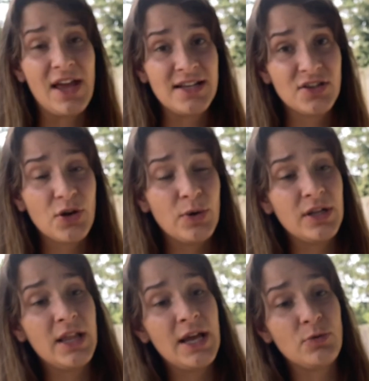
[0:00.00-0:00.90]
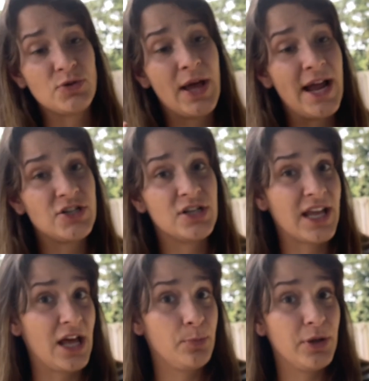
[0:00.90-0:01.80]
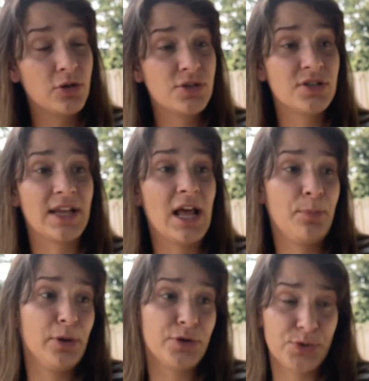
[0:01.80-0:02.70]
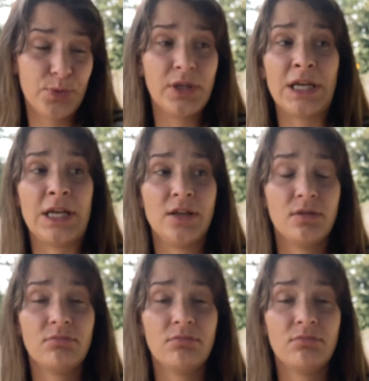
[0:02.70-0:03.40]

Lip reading: eggs that they're going to lay, which will hatch into caterpillars. The caterpillars will eat